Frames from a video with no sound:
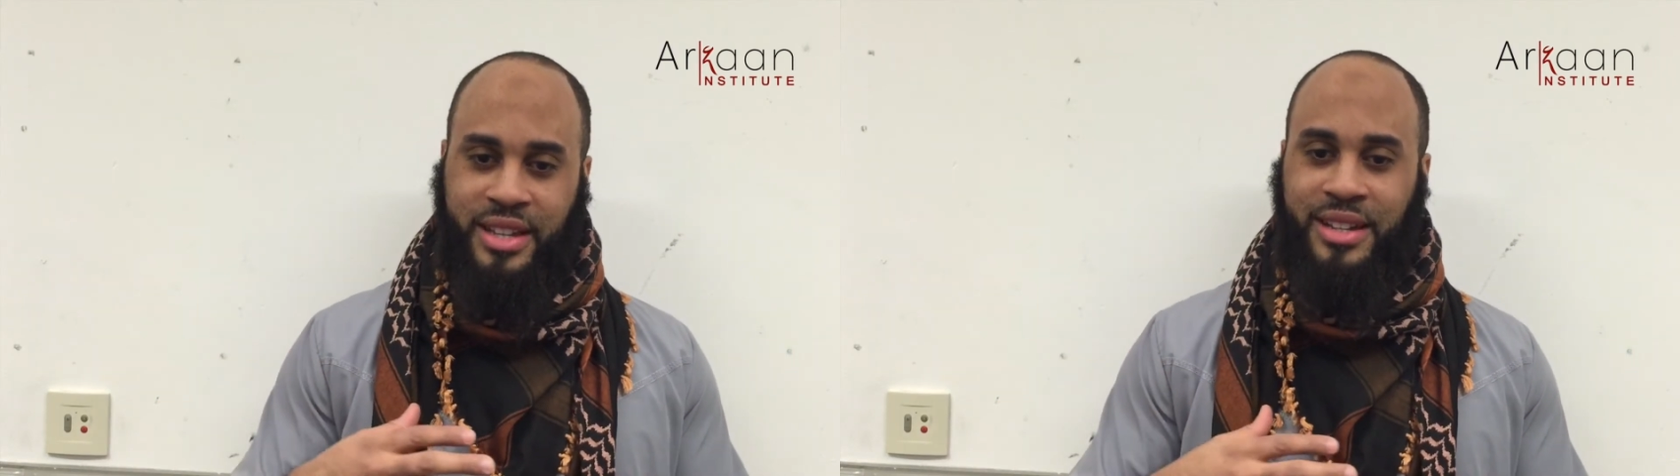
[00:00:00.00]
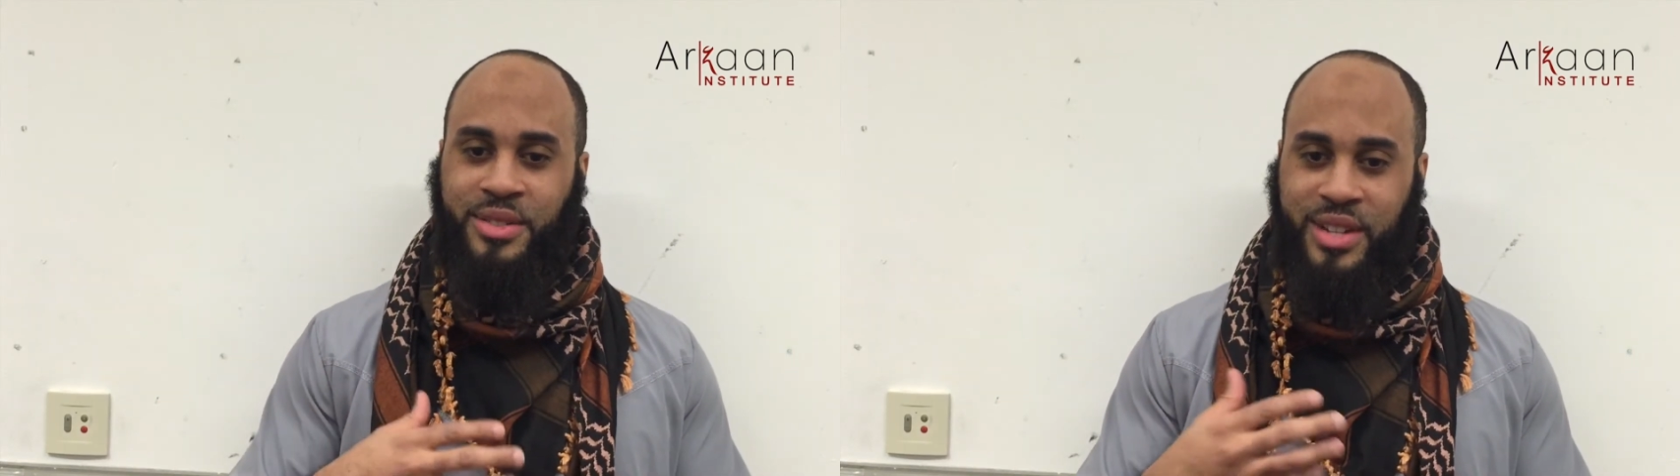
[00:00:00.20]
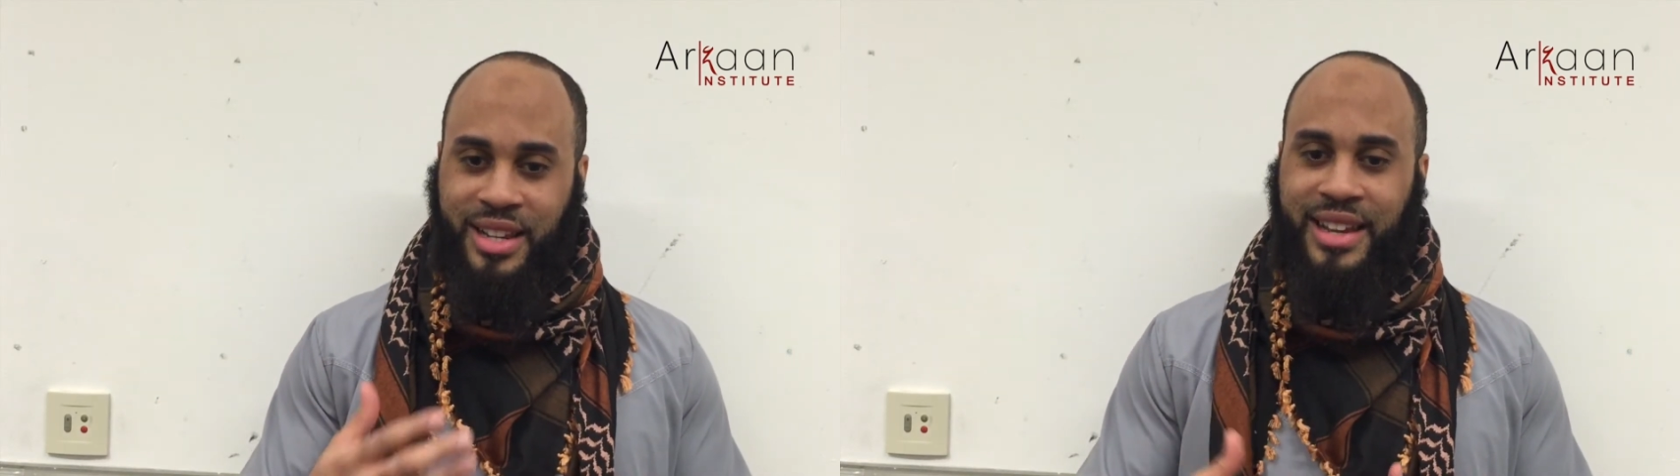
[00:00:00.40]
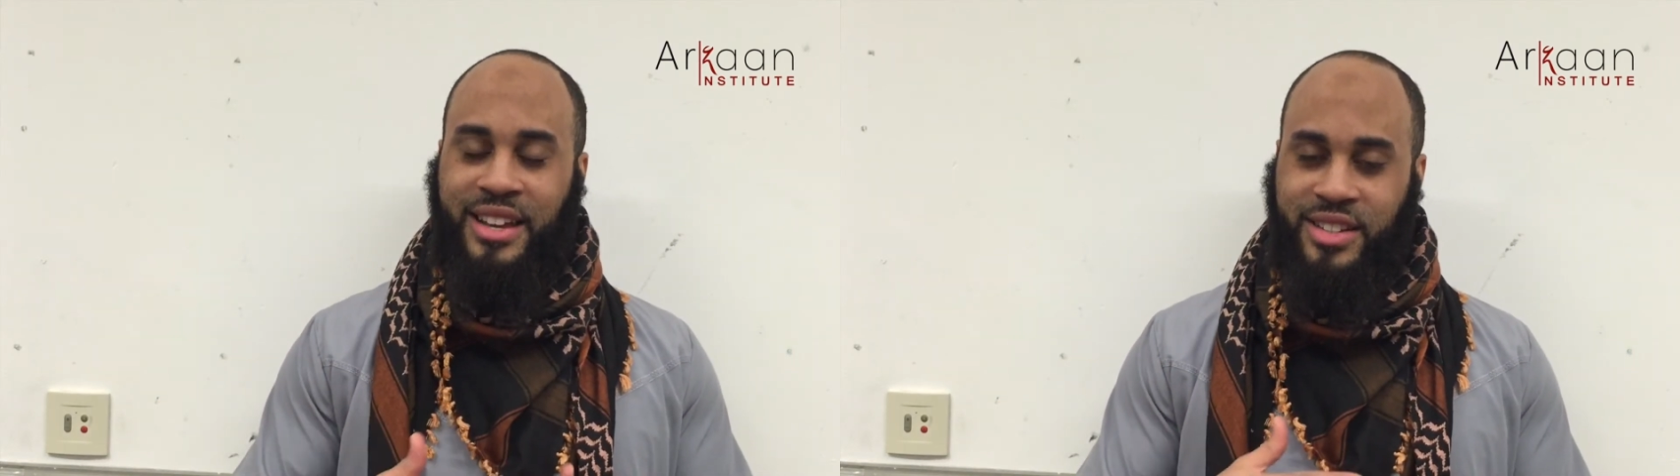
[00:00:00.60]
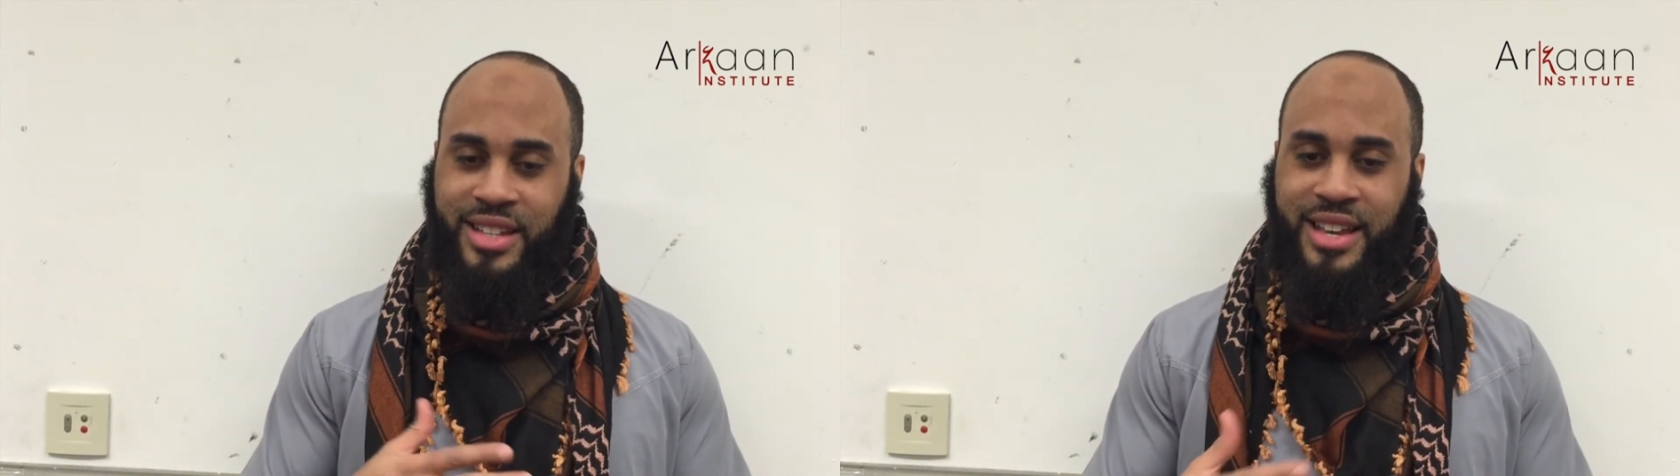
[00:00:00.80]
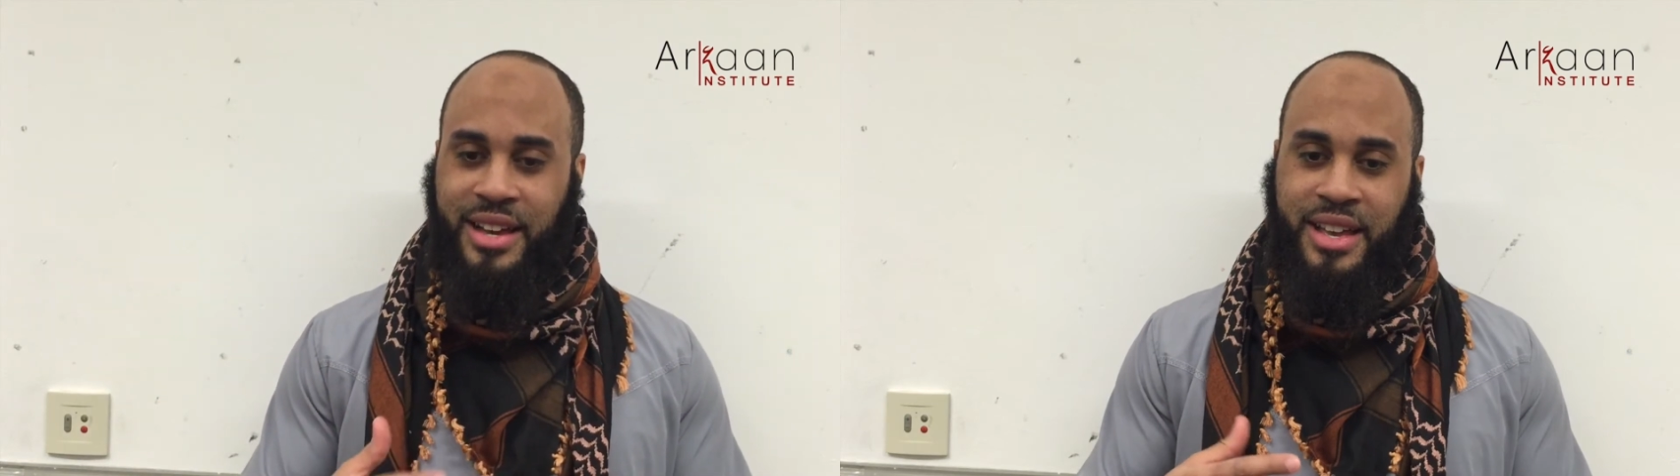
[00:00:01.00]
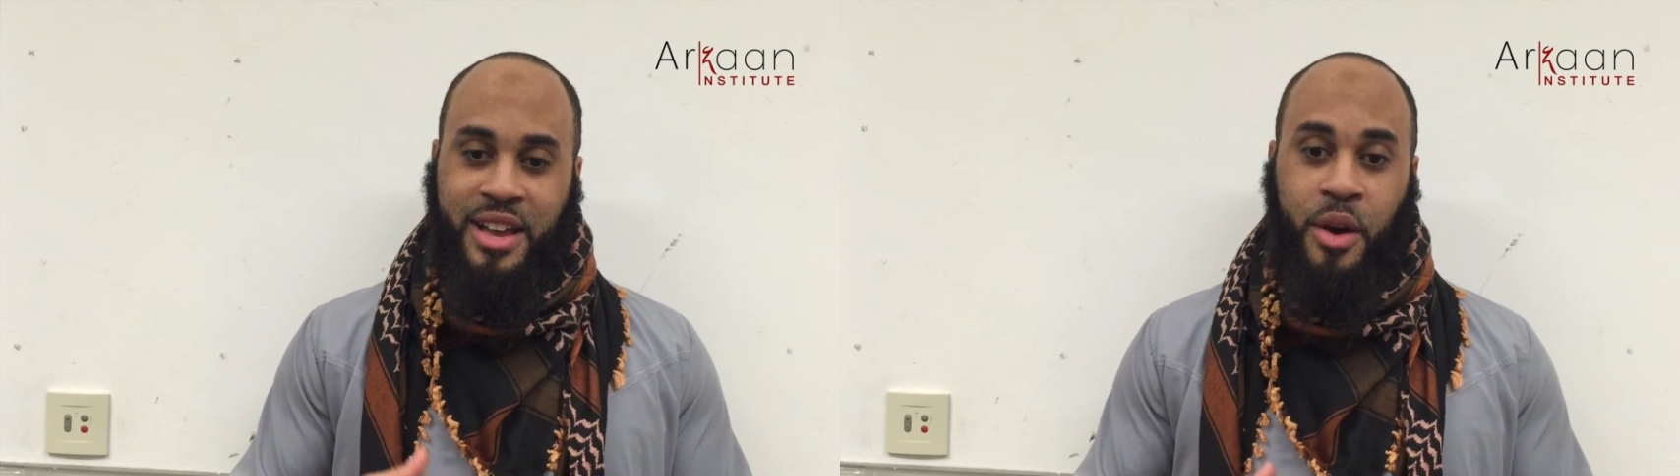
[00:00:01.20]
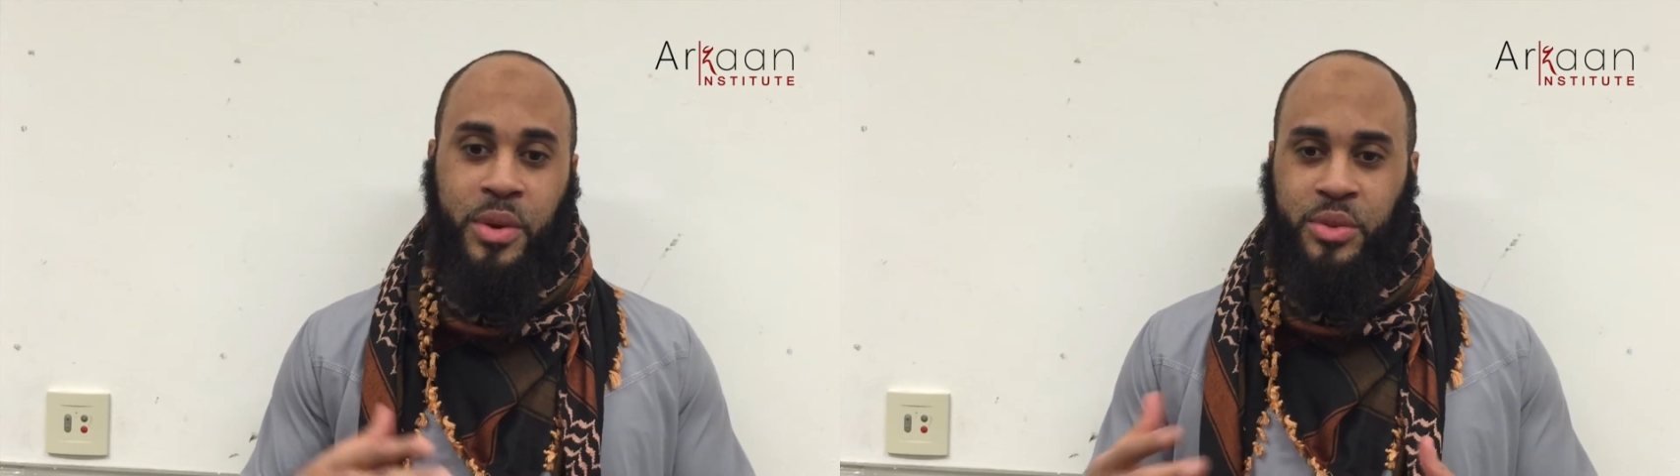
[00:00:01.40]
and I was feeling like, oh yeah,
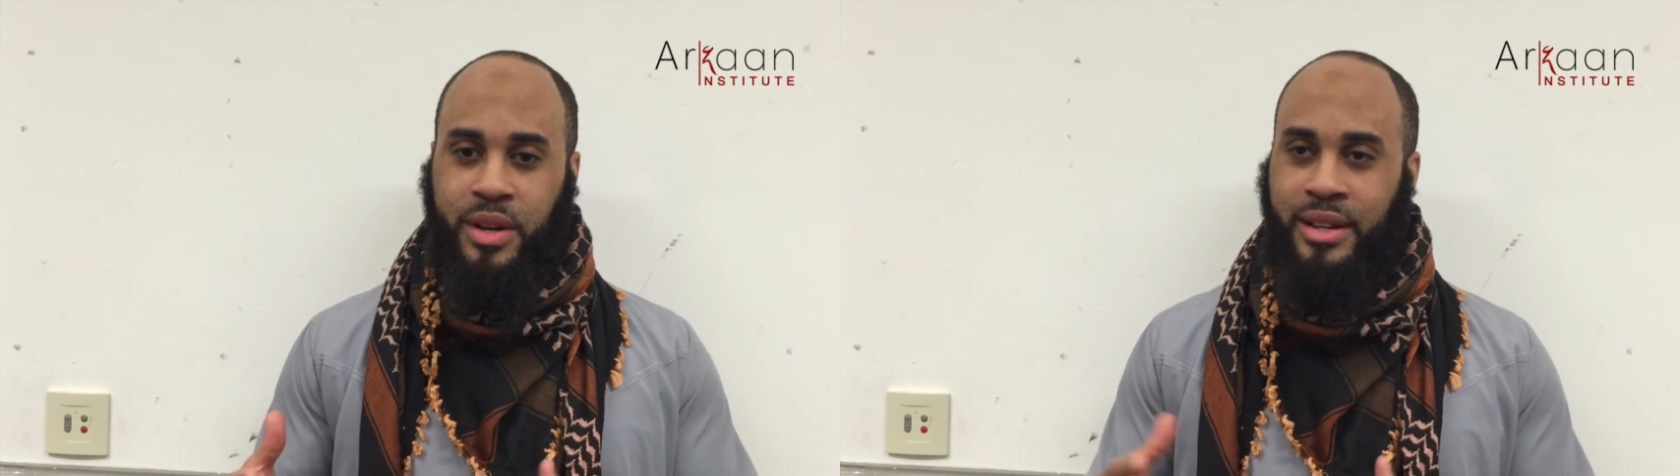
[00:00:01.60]
or which one.